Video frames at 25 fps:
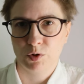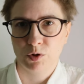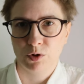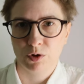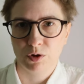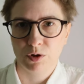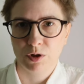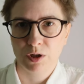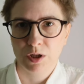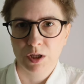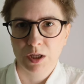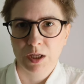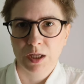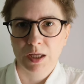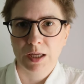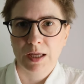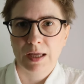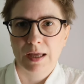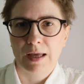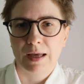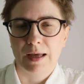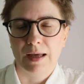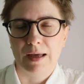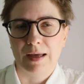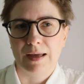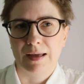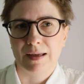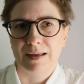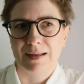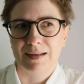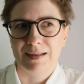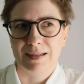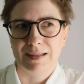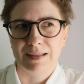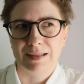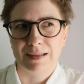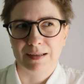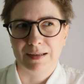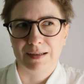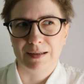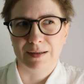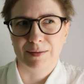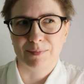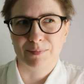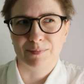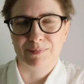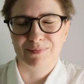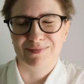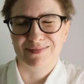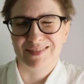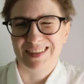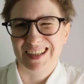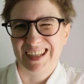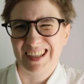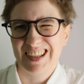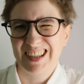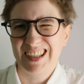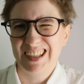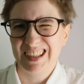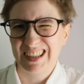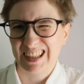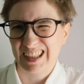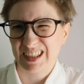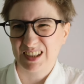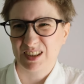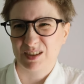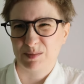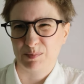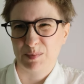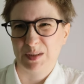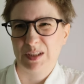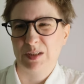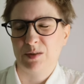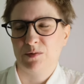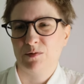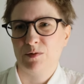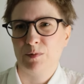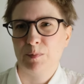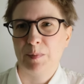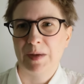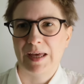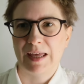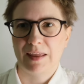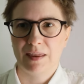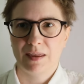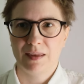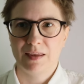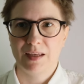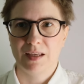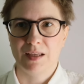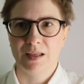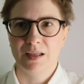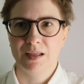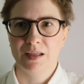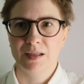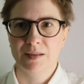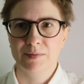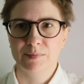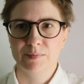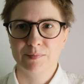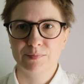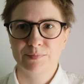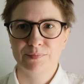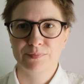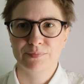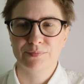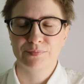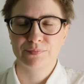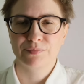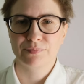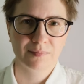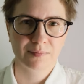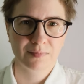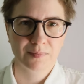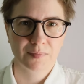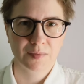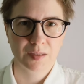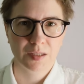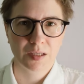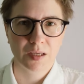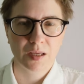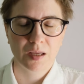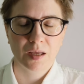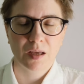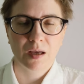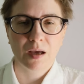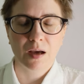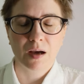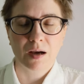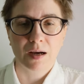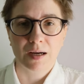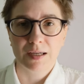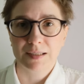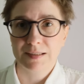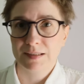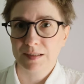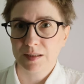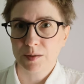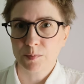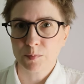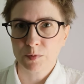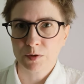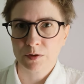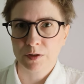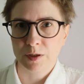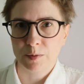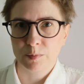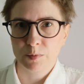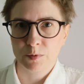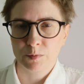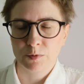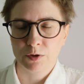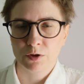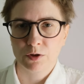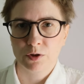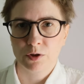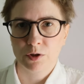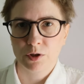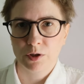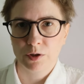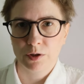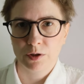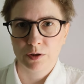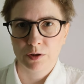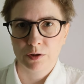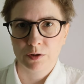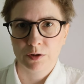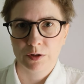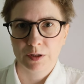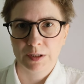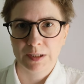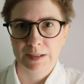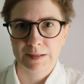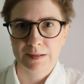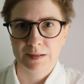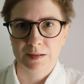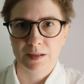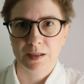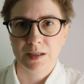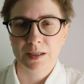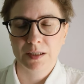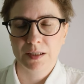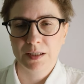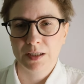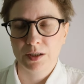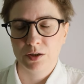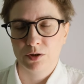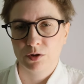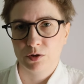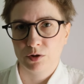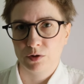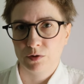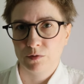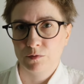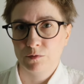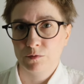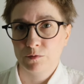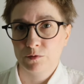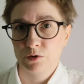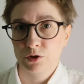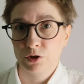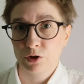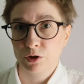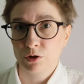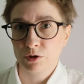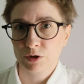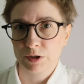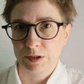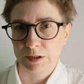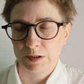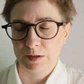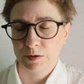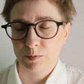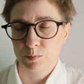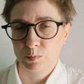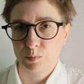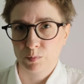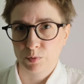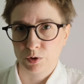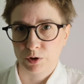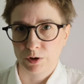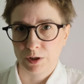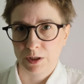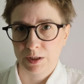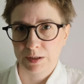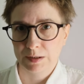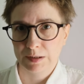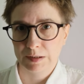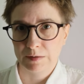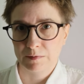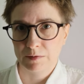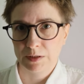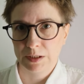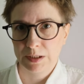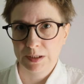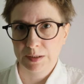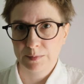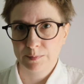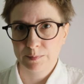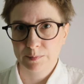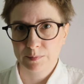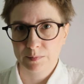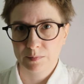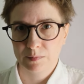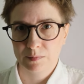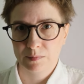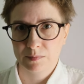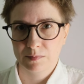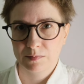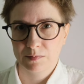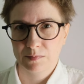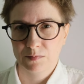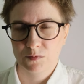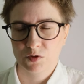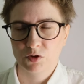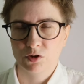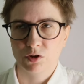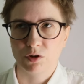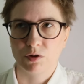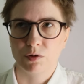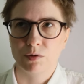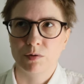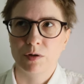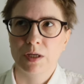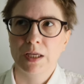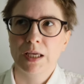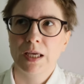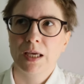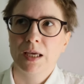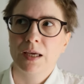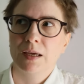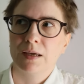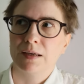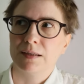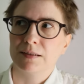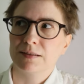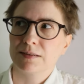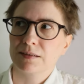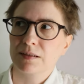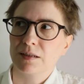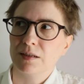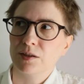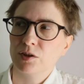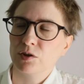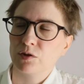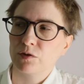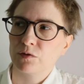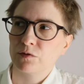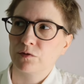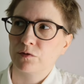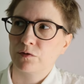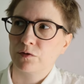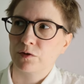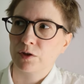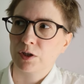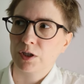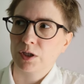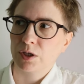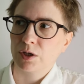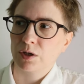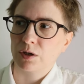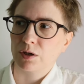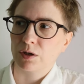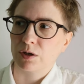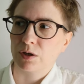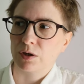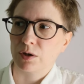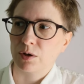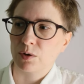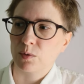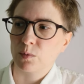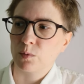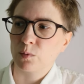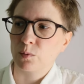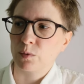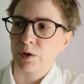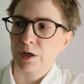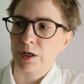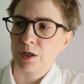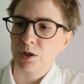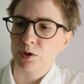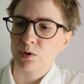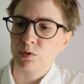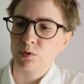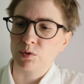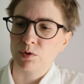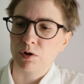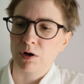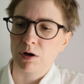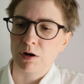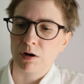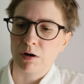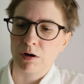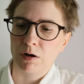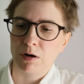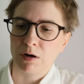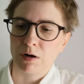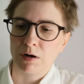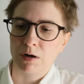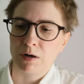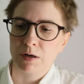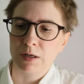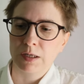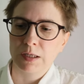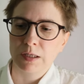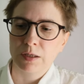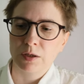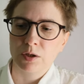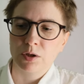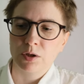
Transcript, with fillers: more, and I think that's a bit of a bad thing. I stumbled upon this idea of toxic productivity. So it's kind of when you are,